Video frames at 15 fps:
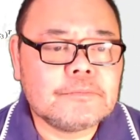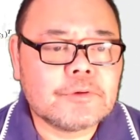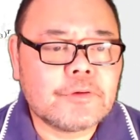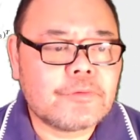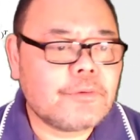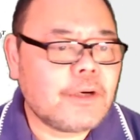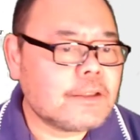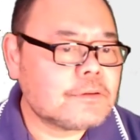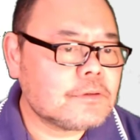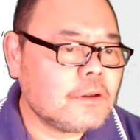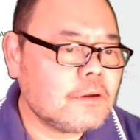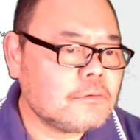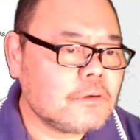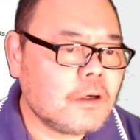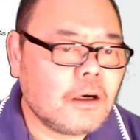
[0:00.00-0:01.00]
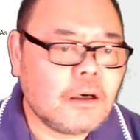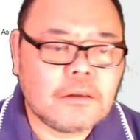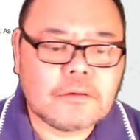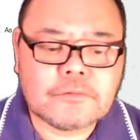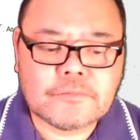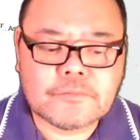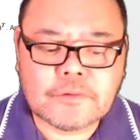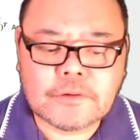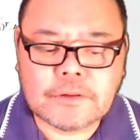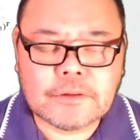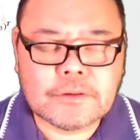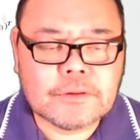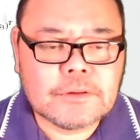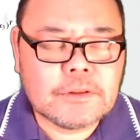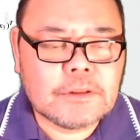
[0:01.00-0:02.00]
threshold of
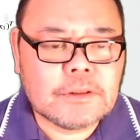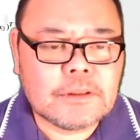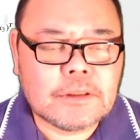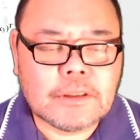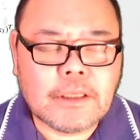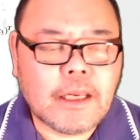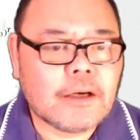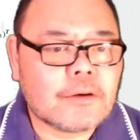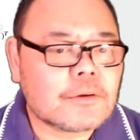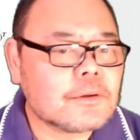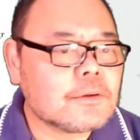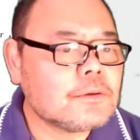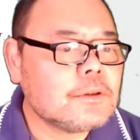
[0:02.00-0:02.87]
error.